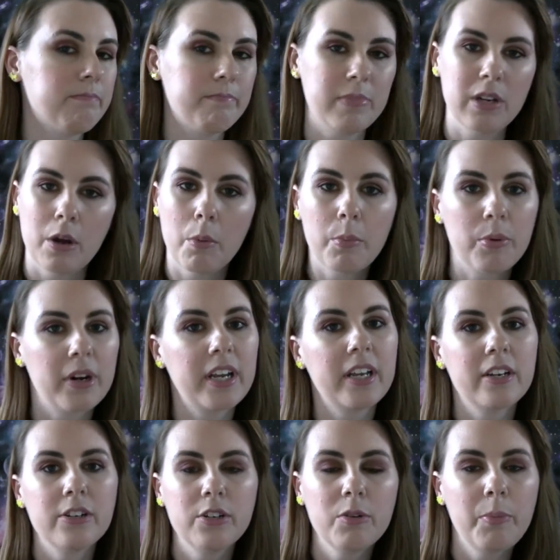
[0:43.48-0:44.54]
you know, bring
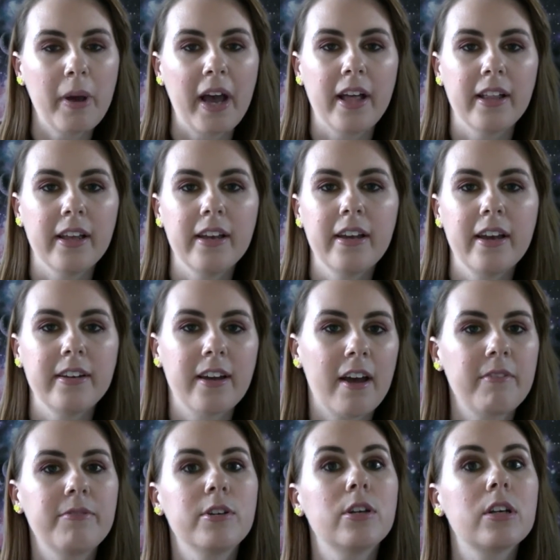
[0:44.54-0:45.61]
in a new palette and
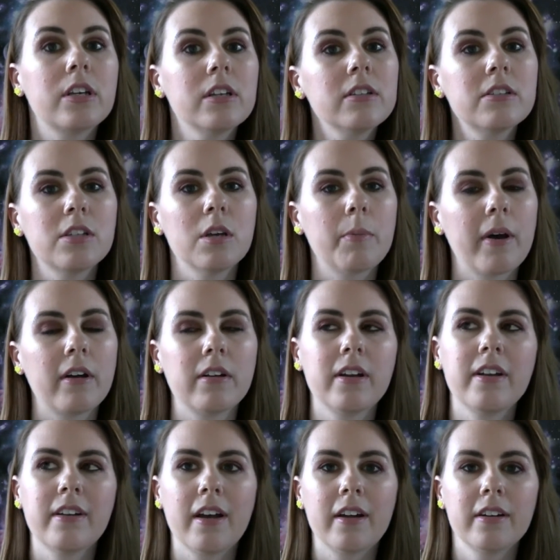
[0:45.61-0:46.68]
not feel guilty about it
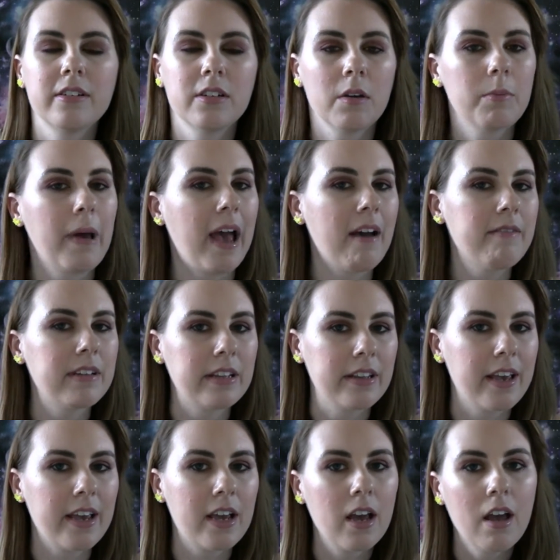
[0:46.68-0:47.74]
and not end up having
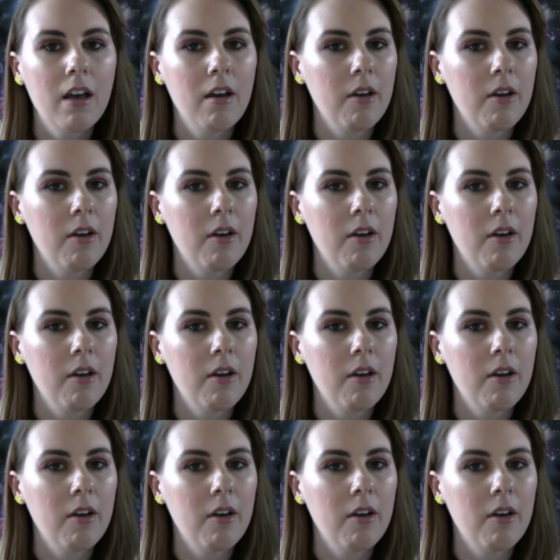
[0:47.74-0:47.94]
like